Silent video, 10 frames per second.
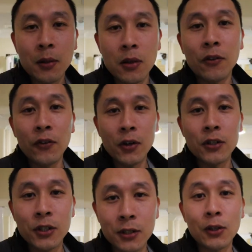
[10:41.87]
The
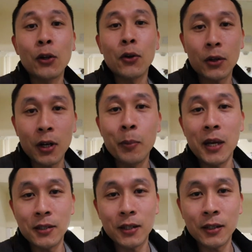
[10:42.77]
furnishings look
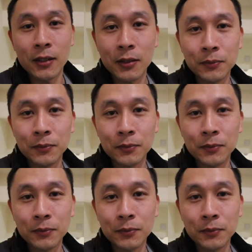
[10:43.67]
amazing.